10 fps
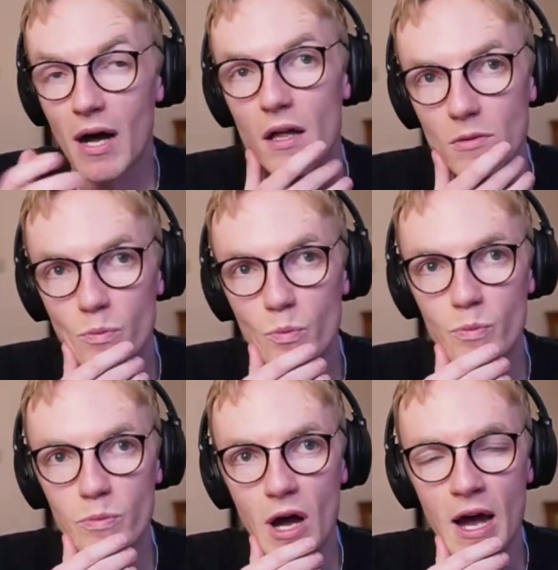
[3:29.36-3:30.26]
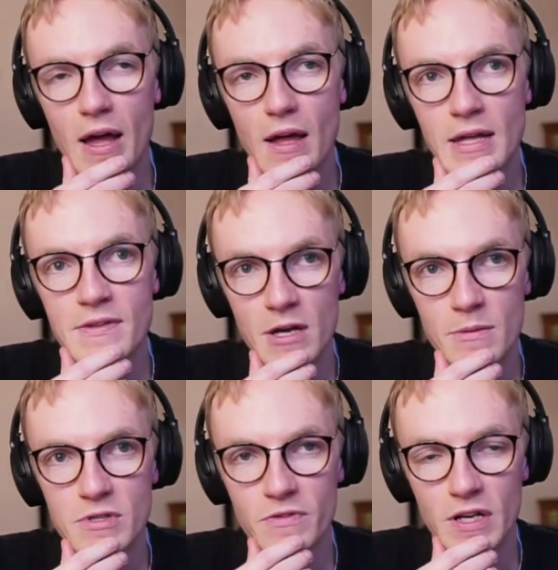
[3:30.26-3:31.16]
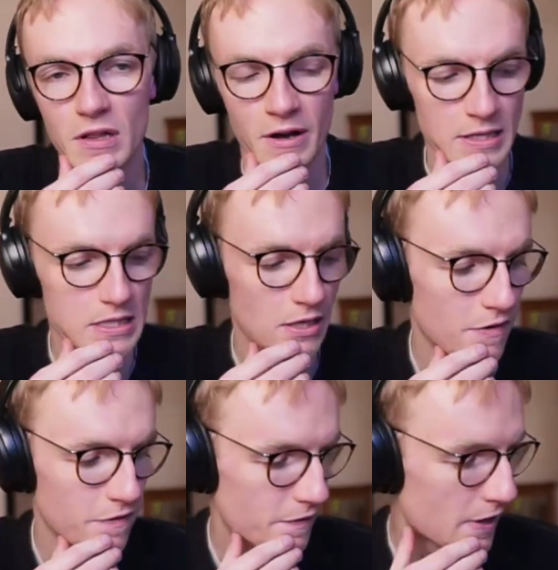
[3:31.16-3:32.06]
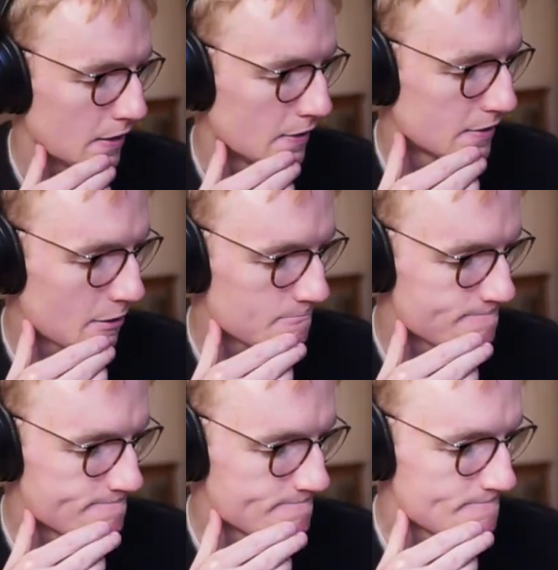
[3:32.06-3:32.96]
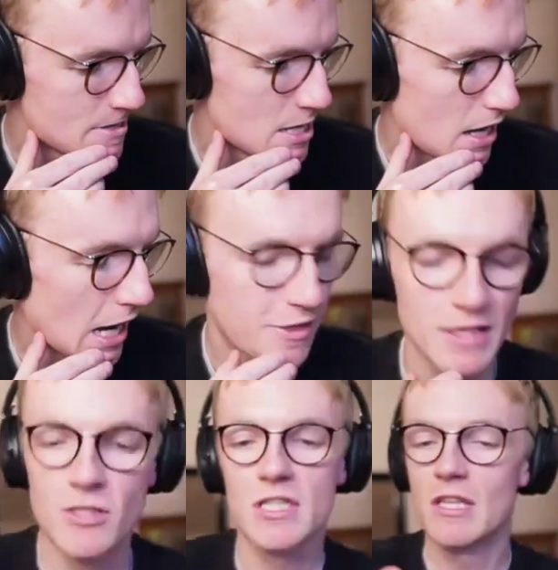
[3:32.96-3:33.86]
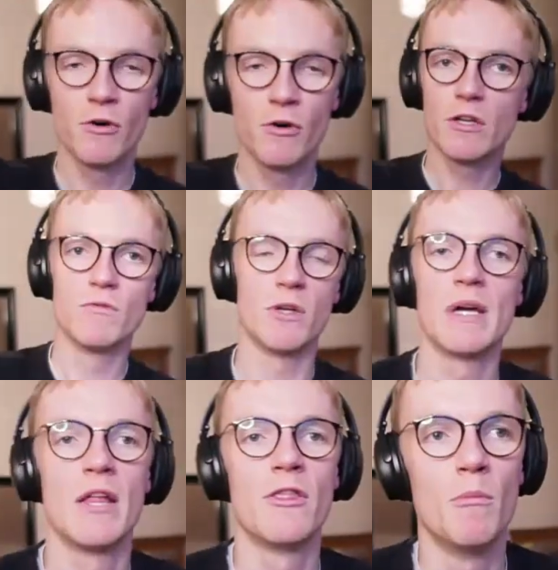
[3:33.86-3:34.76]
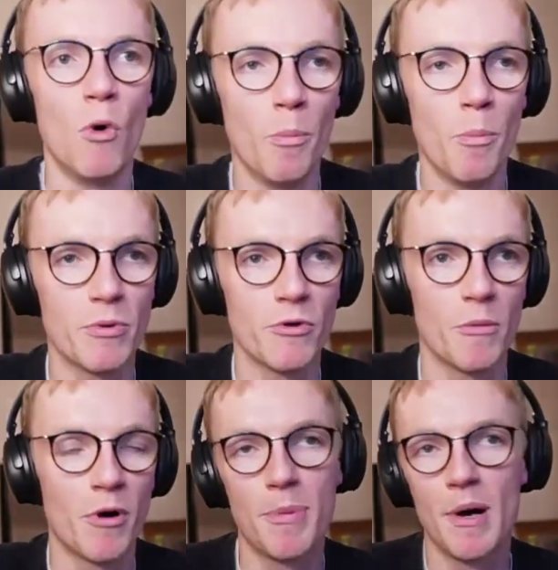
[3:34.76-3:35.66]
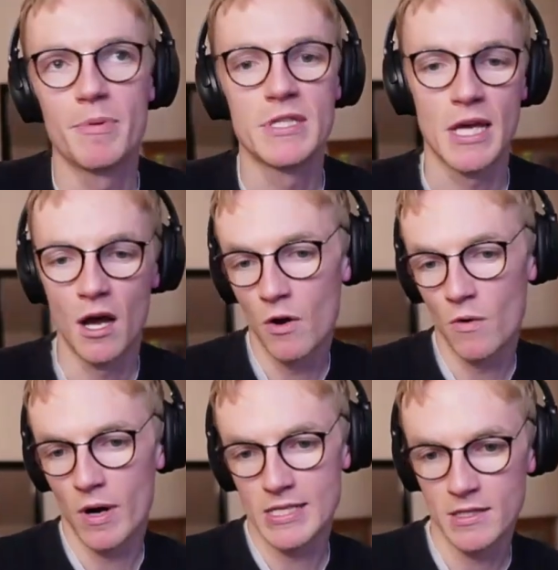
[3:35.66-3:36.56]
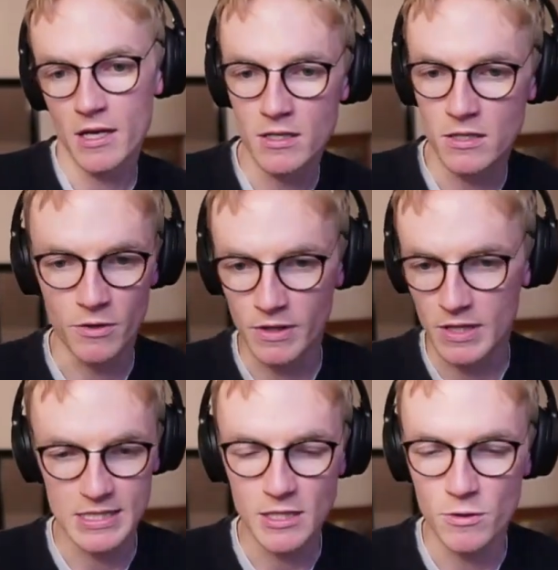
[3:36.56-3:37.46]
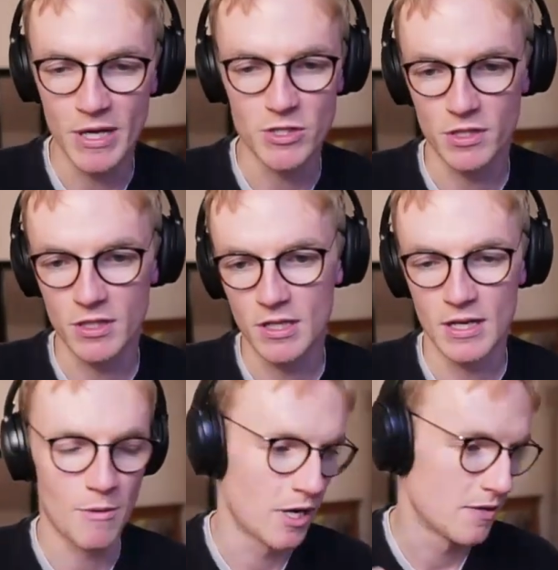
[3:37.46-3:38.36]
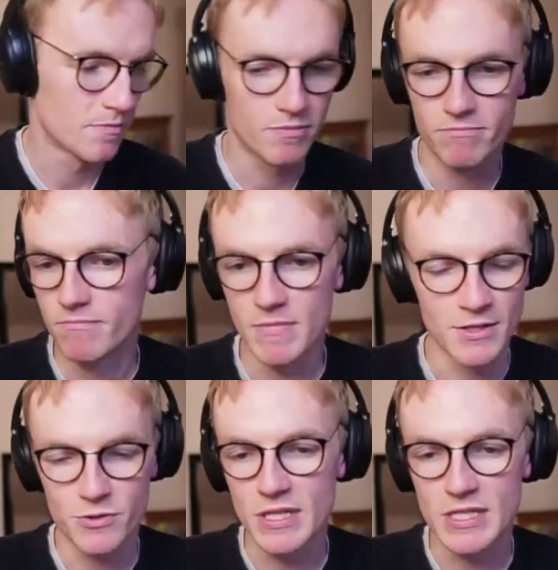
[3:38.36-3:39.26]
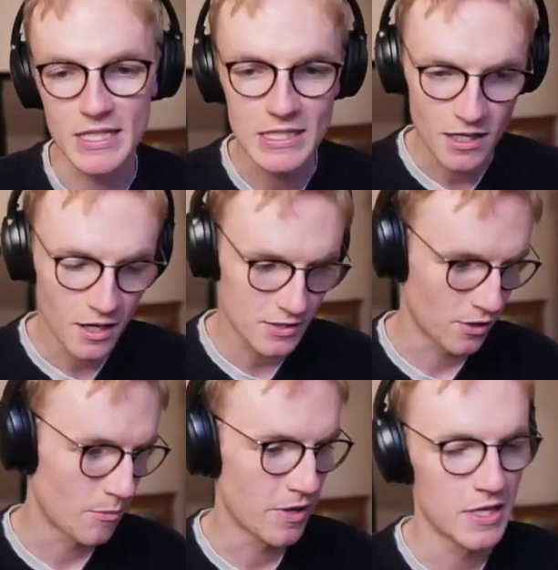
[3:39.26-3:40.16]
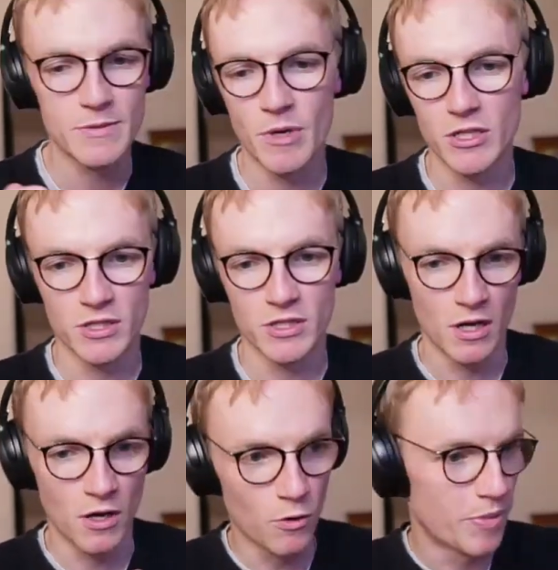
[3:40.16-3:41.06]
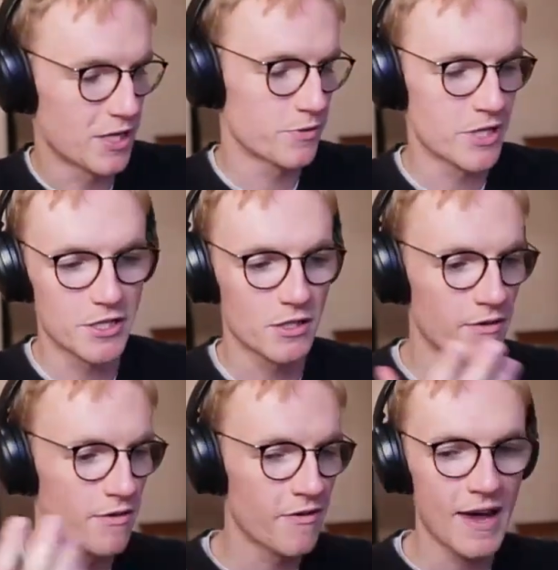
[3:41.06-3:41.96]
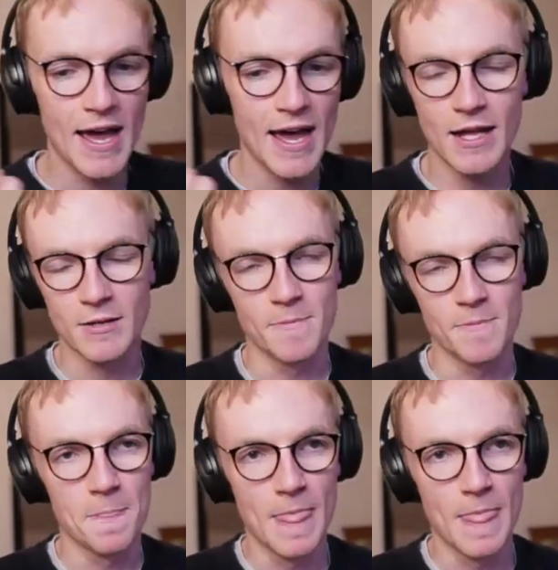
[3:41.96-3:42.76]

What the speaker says: But in terms of the client stuff, and I think just the longer you do it and the more people that pop up and say, oh, I started doing this thing you mentioned and now my end screen CTR has gone up by this much, and like, oh, best retention I've ever had.